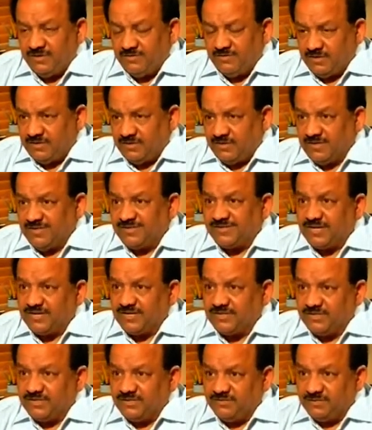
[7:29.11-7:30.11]
We have uh,
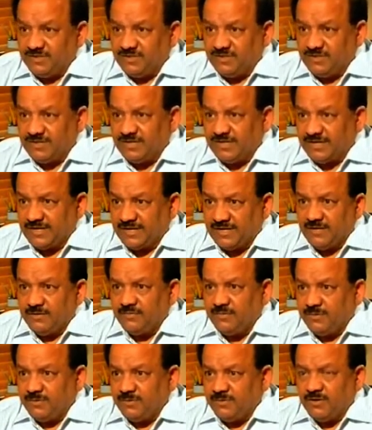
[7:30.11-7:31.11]
discussions with the
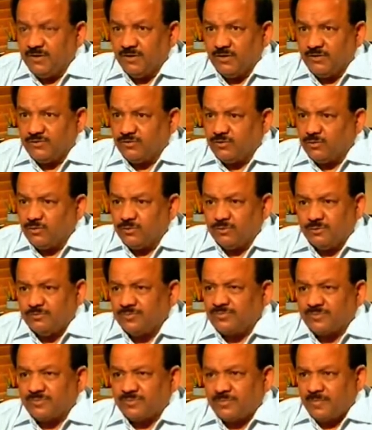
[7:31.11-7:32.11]
technical people also.
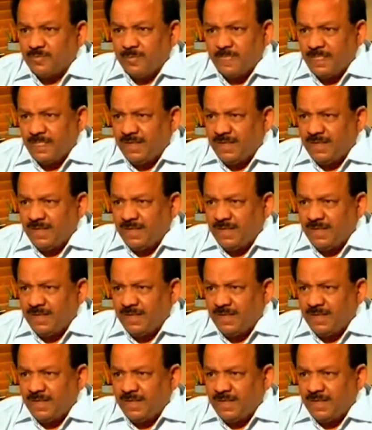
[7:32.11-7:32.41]
So this has